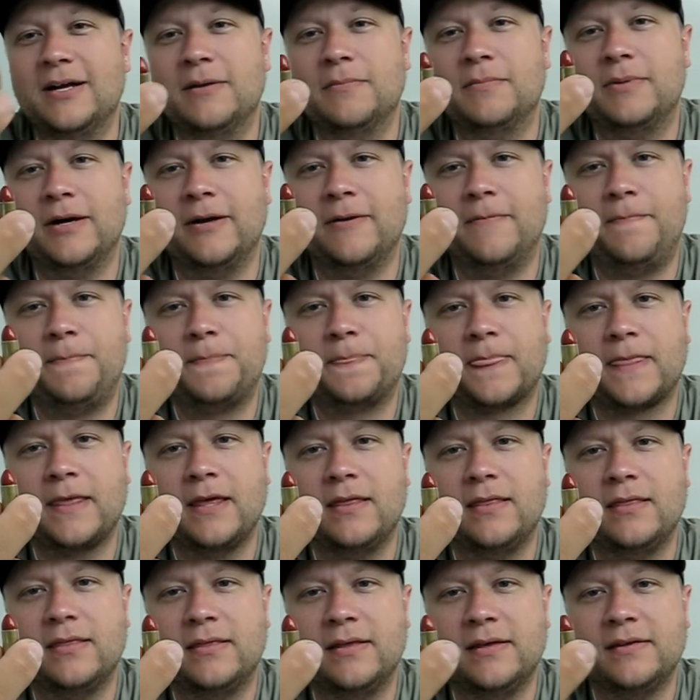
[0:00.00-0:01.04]
But
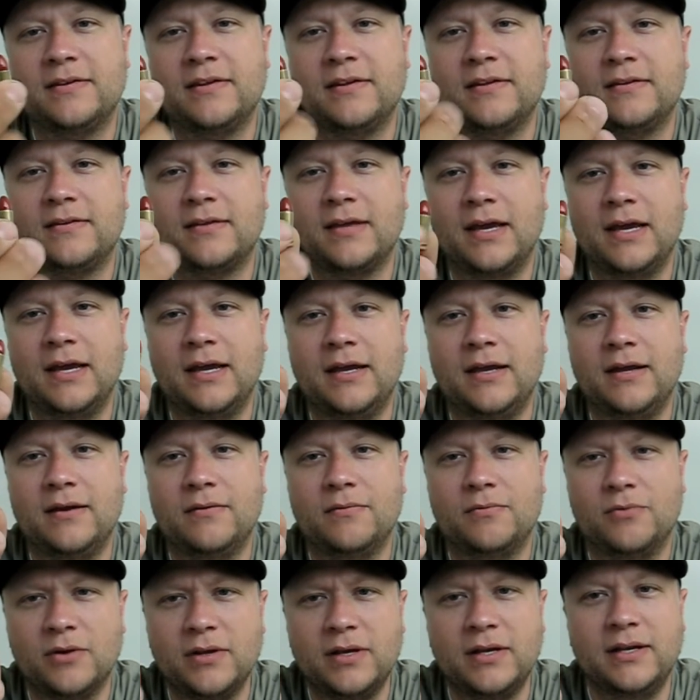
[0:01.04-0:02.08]
this is a
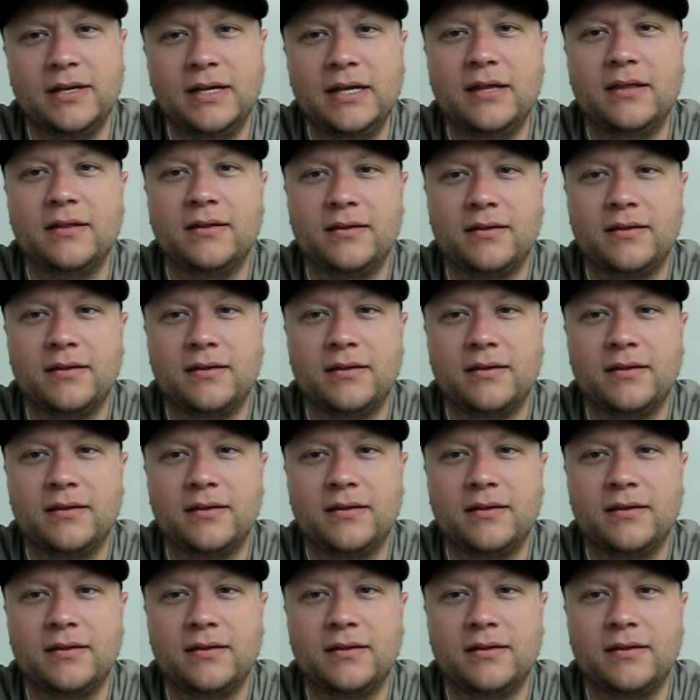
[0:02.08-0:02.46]
really neat